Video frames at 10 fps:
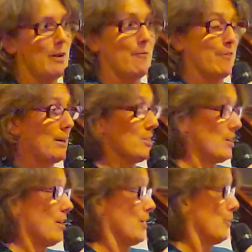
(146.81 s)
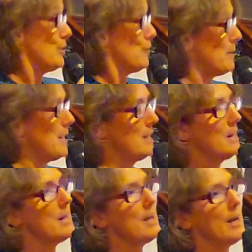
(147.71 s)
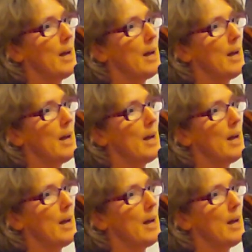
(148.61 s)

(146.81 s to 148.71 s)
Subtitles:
I'm fairly certain it would have been.